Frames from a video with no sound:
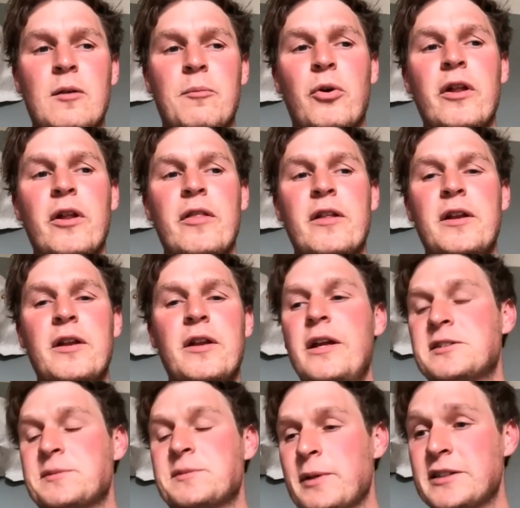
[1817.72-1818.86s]
probably the
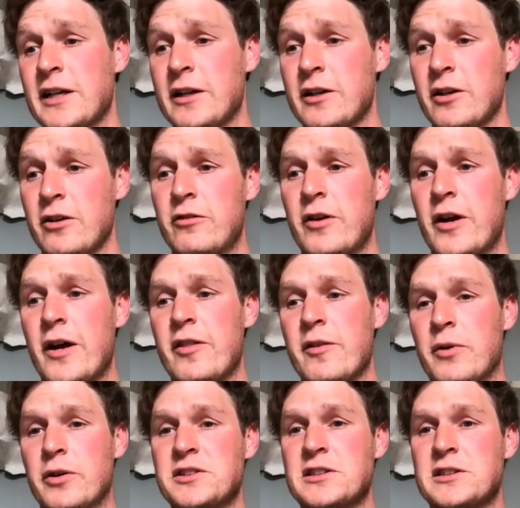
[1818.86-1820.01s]
nearest place I'd go and ride the
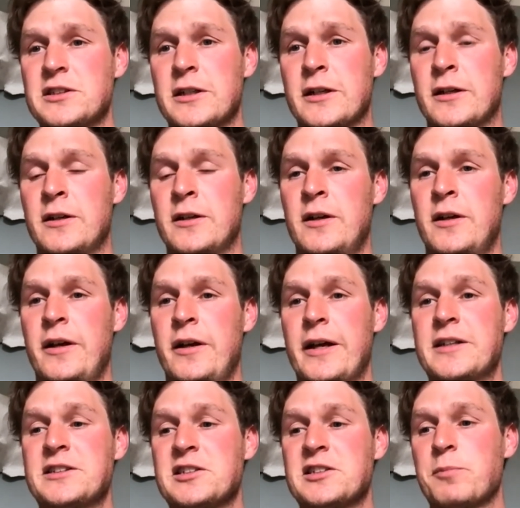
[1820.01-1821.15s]
most
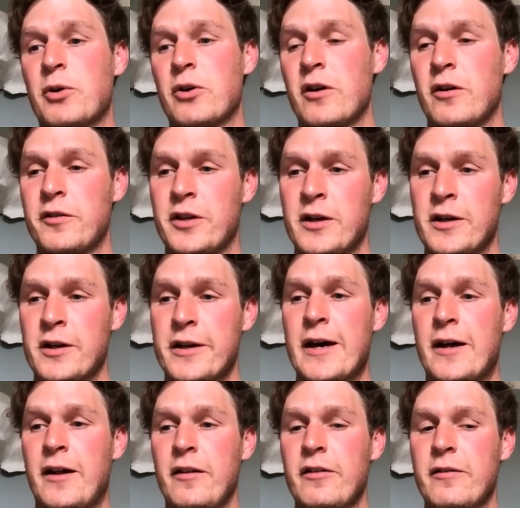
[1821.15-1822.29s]
is a spot called
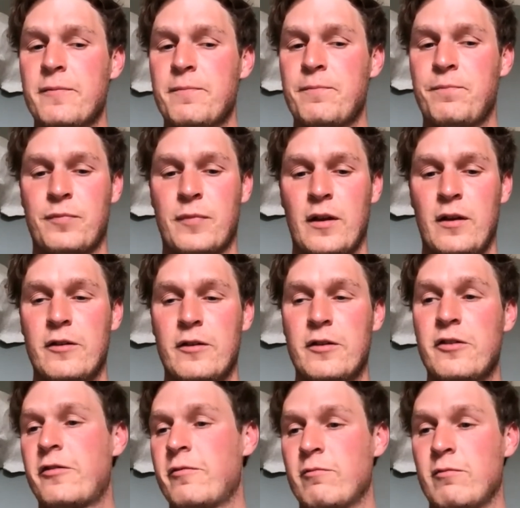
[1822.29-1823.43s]
Dunkeld.
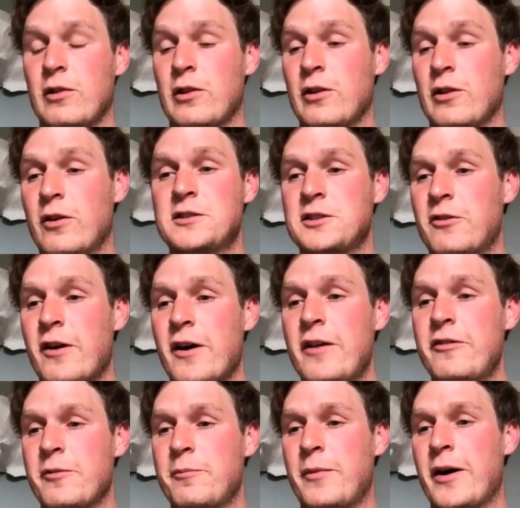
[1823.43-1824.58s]
There's loads of rides
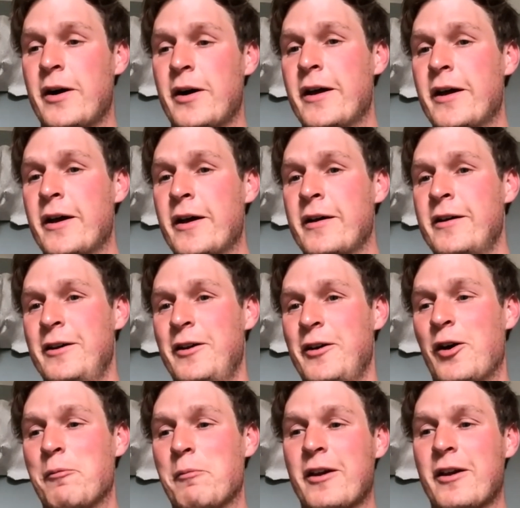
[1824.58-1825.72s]
on my
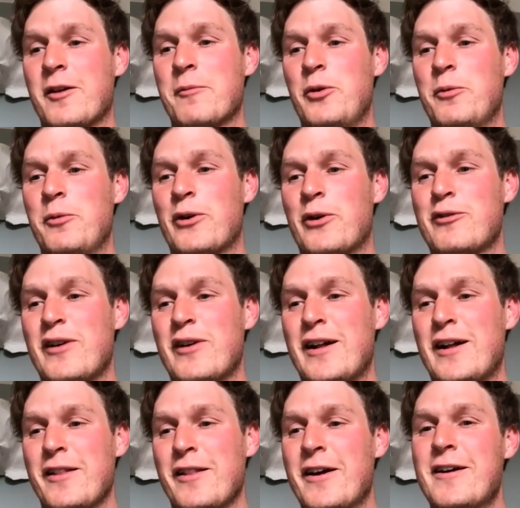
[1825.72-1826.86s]
Komoot profile
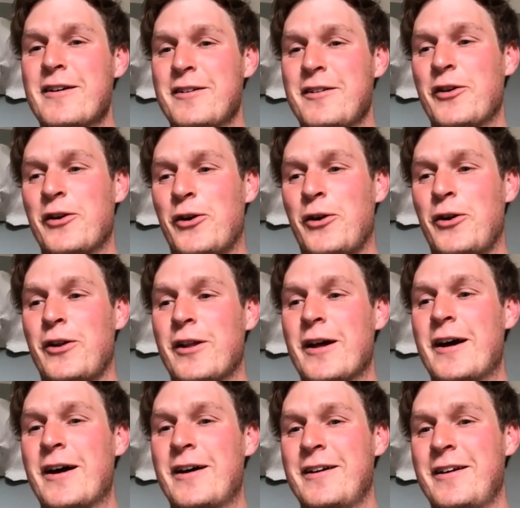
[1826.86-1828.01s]
there that all